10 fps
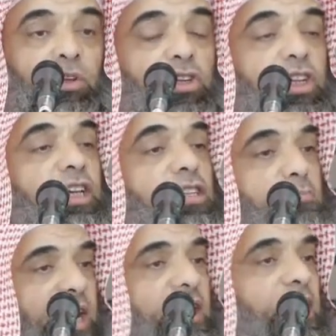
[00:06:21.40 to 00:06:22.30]
When she
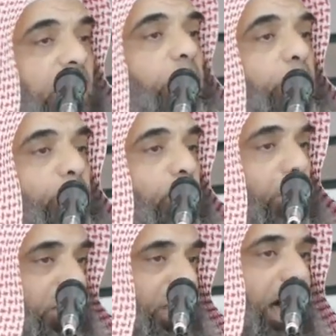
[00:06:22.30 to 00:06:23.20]
is making up for
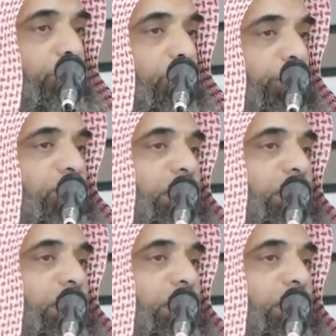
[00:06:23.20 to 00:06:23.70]
Ramadan, for